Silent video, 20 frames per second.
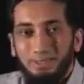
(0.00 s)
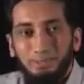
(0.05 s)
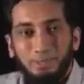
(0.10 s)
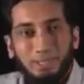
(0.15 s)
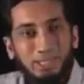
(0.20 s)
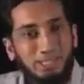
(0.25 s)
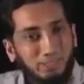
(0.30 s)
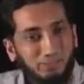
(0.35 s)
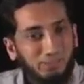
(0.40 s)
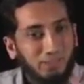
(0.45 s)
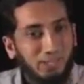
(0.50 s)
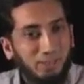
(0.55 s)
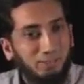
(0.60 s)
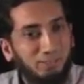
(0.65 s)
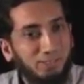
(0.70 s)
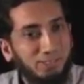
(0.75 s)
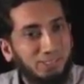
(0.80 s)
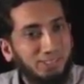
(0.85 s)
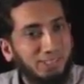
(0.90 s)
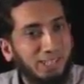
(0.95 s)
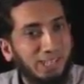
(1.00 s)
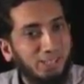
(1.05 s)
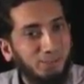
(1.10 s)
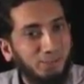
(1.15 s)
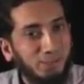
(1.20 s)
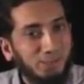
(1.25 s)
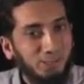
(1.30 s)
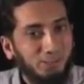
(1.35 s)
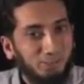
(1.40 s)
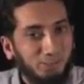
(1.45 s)
Because if he covers his eyes,
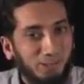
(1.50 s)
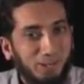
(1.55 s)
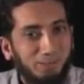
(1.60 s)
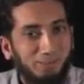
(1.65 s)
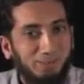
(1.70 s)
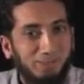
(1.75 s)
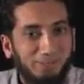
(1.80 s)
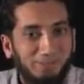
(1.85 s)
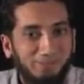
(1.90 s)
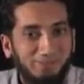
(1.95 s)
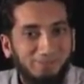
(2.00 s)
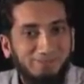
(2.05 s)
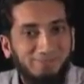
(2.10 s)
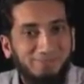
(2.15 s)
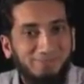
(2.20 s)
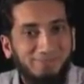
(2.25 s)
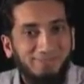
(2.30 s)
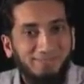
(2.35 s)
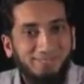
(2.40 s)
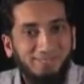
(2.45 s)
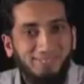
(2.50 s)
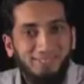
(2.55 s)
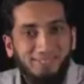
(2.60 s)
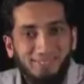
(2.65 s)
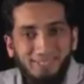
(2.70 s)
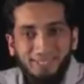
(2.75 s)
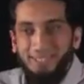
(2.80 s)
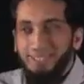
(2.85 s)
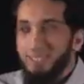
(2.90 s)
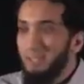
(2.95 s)
what's the problem?
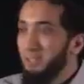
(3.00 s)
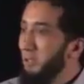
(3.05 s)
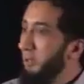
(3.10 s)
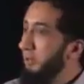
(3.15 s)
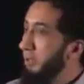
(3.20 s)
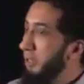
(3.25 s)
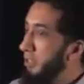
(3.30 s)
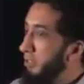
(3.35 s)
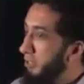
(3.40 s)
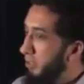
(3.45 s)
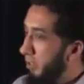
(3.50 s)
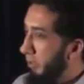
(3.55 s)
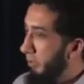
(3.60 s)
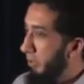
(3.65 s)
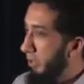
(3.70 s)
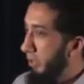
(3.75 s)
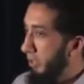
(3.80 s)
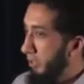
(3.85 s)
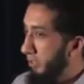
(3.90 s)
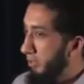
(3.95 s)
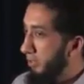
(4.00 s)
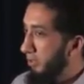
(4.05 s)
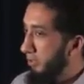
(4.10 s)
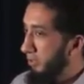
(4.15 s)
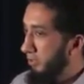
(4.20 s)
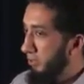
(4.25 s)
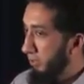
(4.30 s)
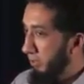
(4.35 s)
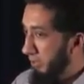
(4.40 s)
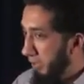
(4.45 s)
He doesn't know where he's going.
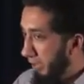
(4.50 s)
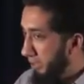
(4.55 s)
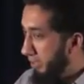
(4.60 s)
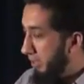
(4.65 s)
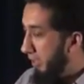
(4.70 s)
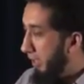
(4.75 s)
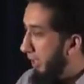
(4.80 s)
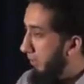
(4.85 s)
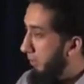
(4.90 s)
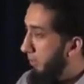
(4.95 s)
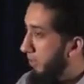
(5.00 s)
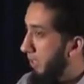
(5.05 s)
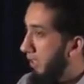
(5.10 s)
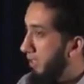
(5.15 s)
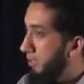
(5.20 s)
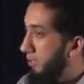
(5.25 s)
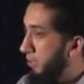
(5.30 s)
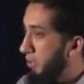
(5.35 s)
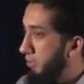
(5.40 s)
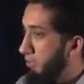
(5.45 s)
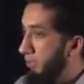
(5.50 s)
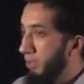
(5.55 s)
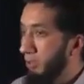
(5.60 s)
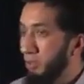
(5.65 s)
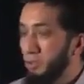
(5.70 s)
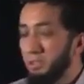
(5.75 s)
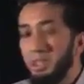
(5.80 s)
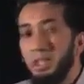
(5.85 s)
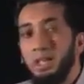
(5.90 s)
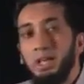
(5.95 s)
So he has to keep his eyes
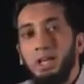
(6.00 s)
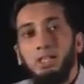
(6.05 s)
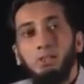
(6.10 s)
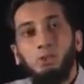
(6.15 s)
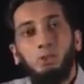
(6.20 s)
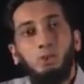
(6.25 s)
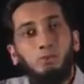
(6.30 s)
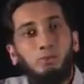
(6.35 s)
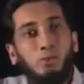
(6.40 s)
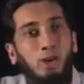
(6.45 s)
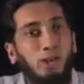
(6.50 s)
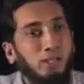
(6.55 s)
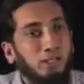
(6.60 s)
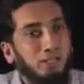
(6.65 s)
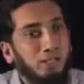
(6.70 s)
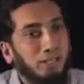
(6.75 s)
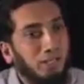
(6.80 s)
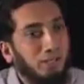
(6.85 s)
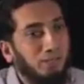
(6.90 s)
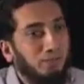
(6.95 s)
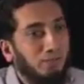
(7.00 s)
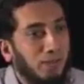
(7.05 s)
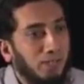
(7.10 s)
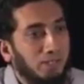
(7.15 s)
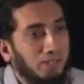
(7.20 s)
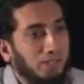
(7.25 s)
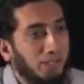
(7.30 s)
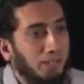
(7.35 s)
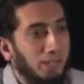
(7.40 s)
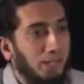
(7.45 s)
exposed. And so finally he
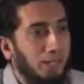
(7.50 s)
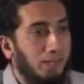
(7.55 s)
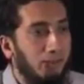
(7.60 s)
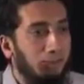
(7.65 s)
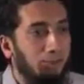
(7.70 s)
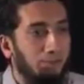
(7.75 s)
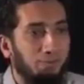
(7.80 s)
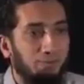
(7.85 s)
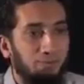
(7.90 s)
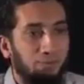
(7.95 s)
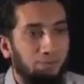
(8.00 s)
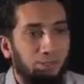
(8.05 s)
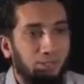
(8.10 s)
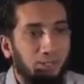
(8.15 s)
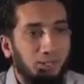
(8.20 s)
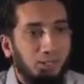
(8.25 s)
finds a cave.